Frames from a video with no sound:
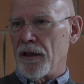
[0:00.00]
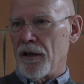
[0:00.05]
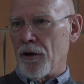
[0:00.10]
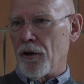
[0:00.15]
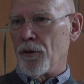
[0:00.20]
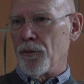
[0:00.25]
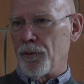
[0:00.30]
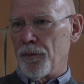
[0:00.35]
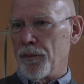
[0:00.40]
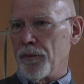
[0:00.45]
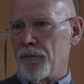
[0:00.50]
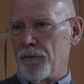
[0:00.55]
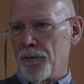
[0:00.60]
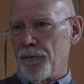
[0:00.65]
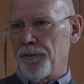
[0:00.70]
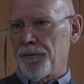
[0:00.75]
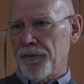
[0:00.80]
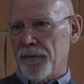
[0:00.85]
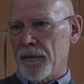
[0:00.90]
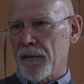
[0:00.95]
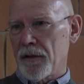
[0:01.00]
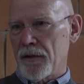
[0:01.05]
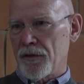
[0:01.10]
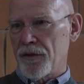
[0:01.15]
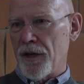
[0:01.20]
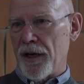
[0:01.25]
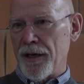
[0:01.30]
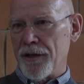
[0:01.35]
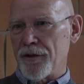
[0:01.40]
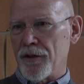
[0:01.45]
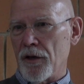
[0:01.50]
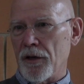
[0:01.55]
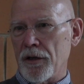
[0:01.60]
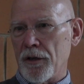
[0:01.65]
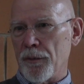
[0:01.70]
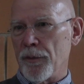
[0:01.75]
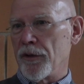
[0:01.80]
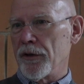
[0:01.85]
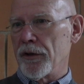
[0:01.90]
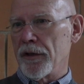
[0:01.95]
help change our
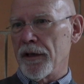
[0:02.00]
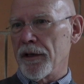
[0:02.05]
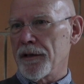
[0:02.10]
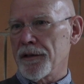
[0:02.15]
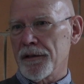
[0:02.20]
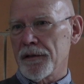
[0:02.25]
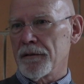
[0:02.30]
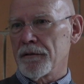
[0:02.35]
communities.